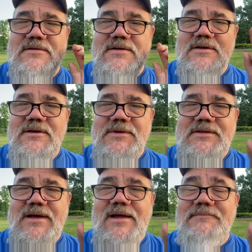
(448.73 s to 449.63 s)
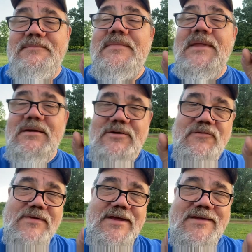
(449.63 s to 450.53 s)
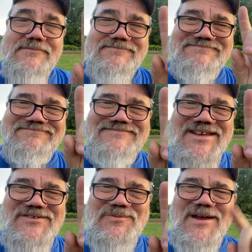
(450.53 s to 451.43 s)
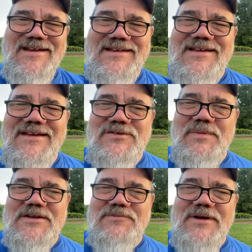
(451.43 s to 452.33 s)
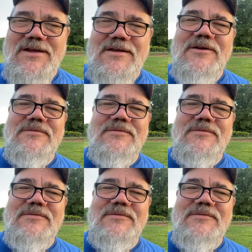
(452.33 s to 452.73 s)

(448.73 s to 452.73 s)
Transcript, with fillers: In the meantime, don't forget, his way is the best way.